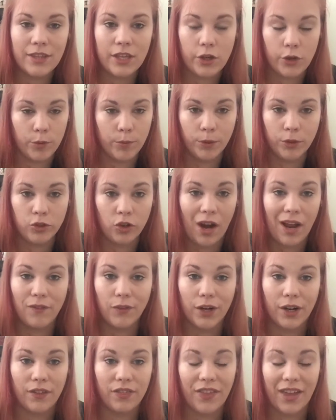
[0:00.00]
the Uber
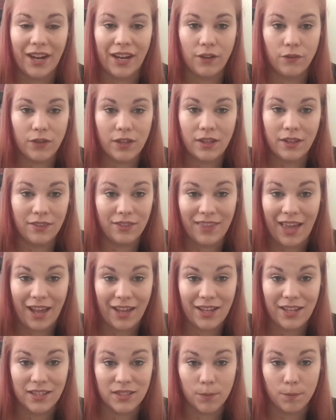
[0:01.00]
driver that
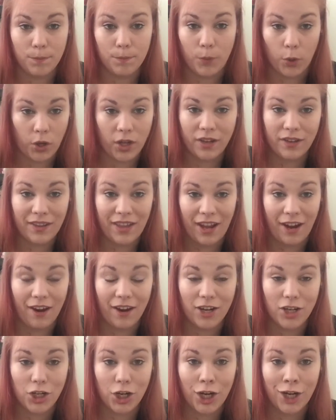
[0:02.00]
he is a book
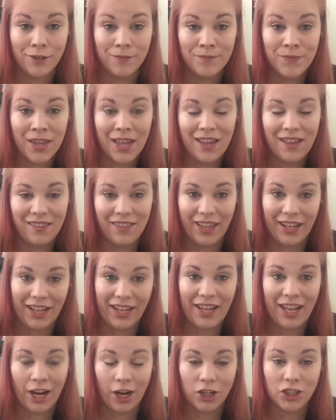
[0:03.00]
character, like
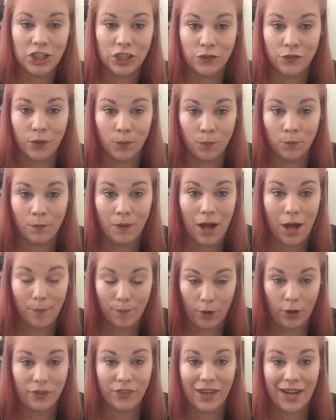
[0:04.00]
a character from a
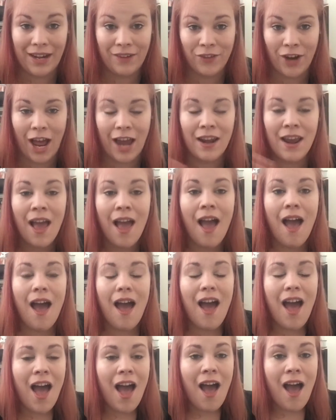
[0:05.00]
book that I read.
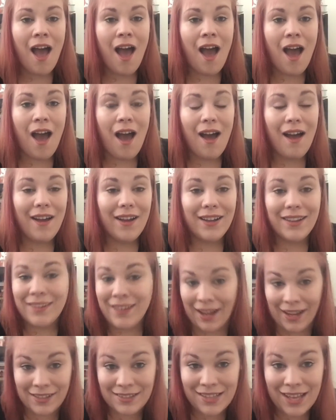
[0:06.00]

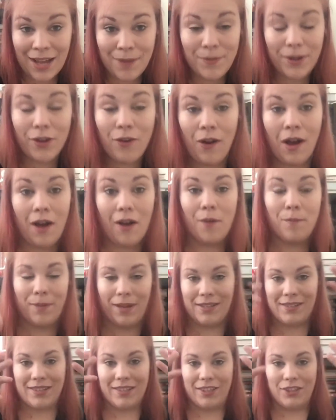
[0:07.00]
Guys, I'm gonna go out and
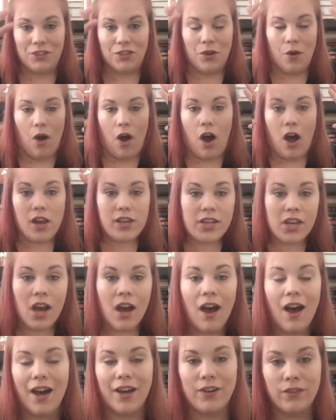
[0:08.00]
basically do a
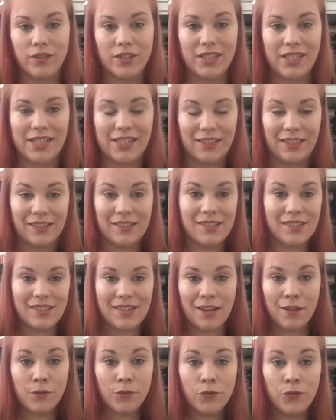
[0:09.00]
ton of ridiculous
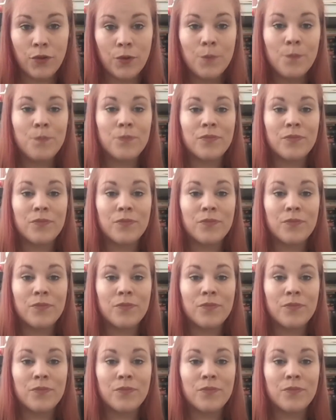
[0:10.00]
stuff.